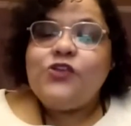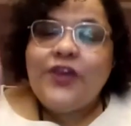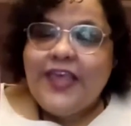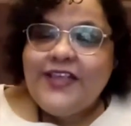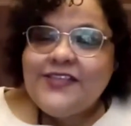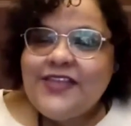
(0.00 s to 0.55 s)
So
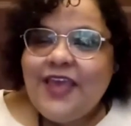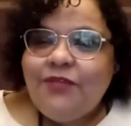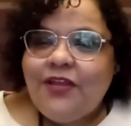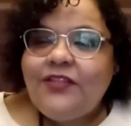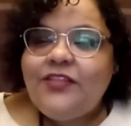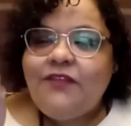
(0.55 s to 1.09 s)
next time
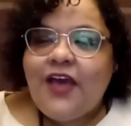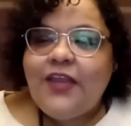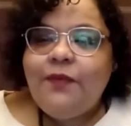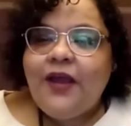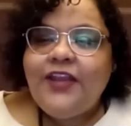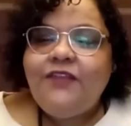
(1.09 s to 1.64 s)
na
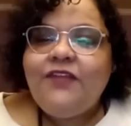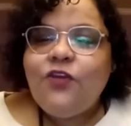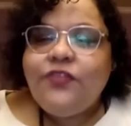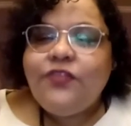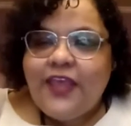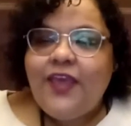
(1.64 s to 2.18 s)
Diwali party, when
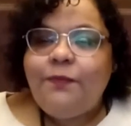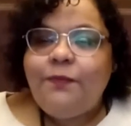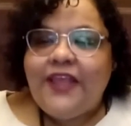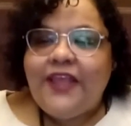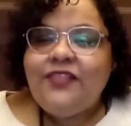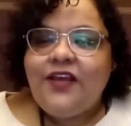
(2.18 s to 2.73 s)
you're there
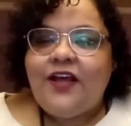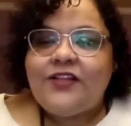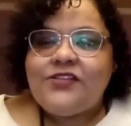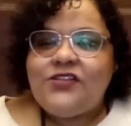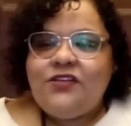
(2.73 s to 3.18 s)
playing the cards,